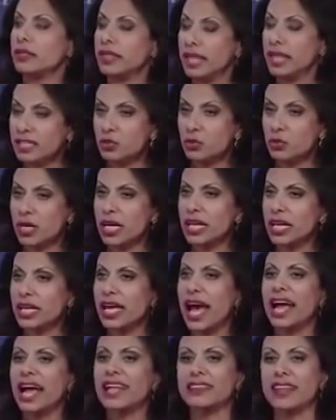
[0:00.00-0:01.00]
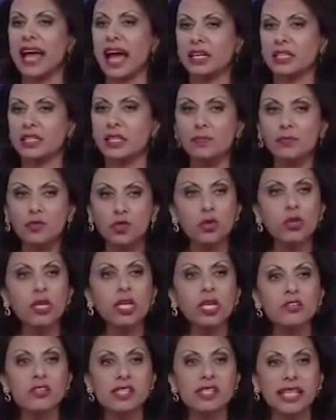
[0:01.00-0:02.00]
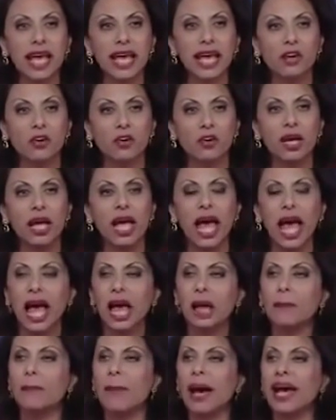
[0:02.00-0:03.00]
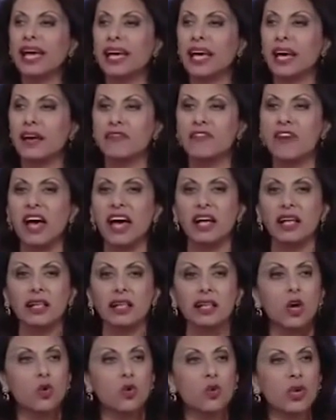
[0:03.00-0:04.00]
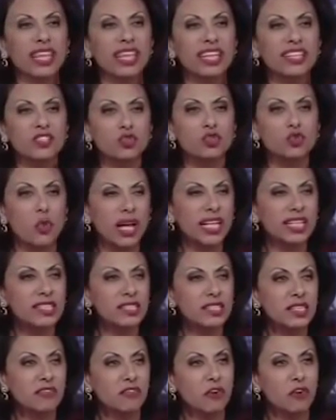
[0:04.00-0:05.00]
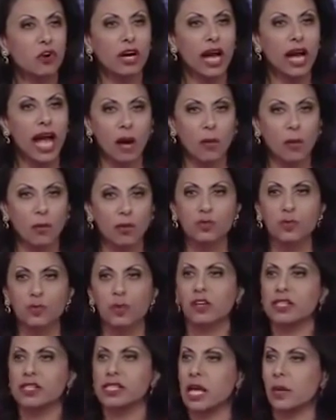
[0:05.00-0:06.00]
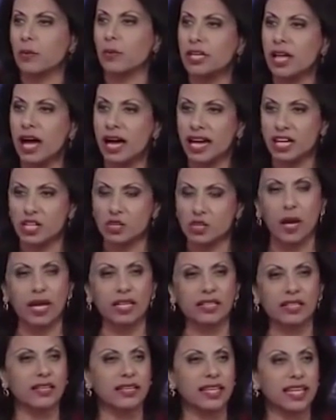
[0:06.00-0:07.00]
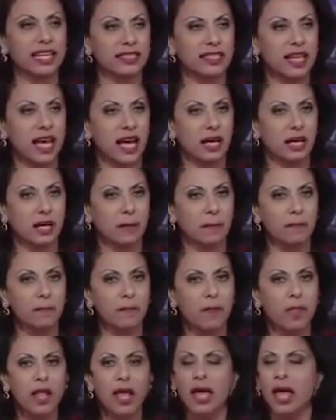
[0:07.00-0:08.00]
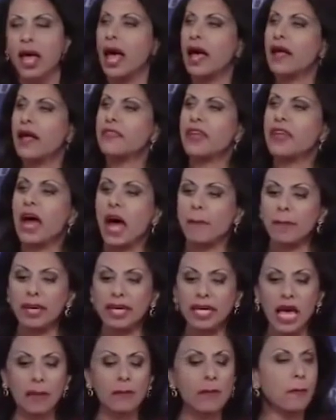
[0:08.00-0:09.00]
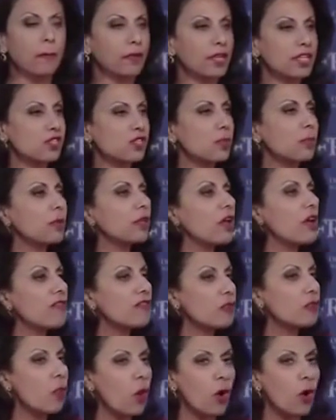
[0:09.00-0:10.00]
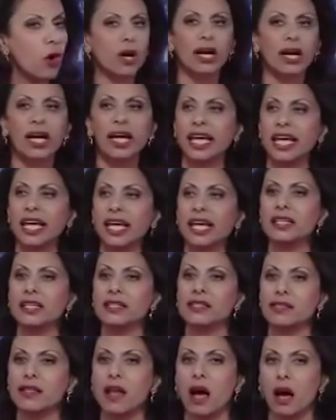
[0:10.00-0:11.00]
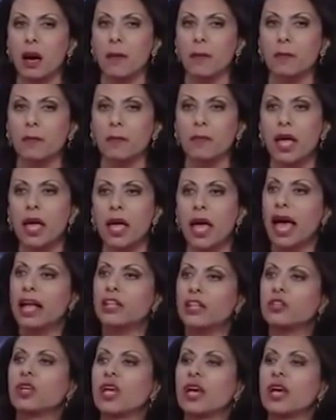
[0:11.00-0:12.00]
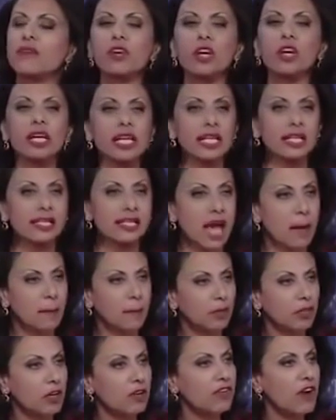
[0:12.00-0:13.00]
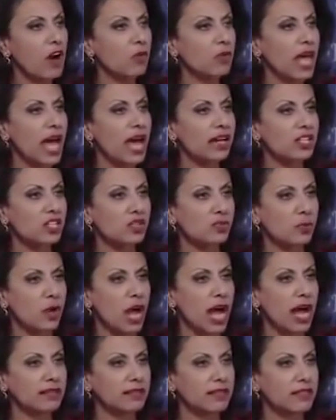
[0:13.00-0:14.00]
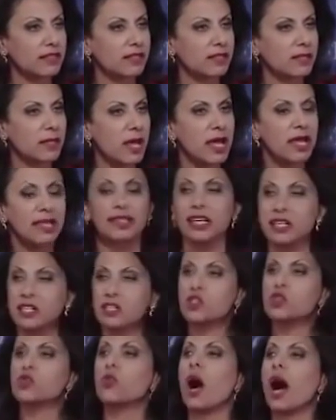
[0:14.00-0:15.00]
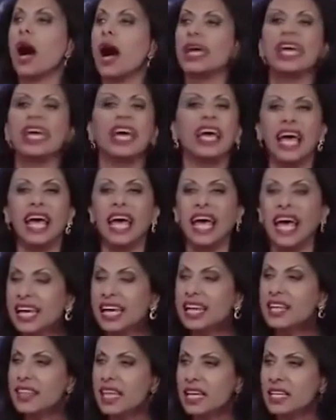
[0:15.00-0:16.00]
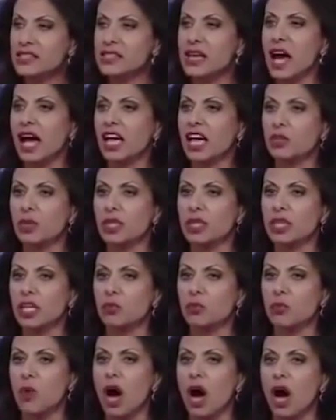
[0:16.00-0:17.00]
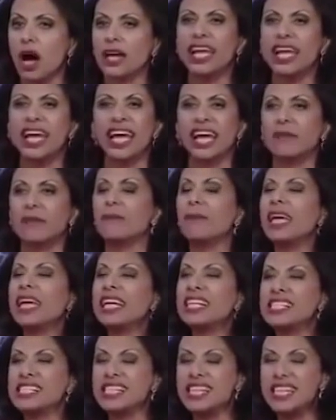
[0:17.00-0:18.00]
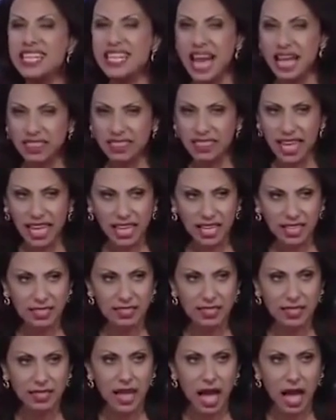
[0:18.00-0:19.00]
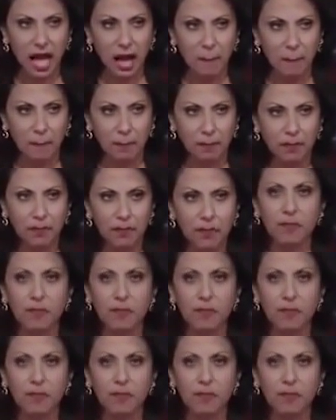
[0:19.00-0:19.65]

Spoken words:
the treaty, attacked them 2 years later, and Mecca fell within 24 hours because they were not expecting the attack. And that became a principle of war in Islam. And to give you an example of how that is practiced, this is why anything signed with Iran means nothing to them.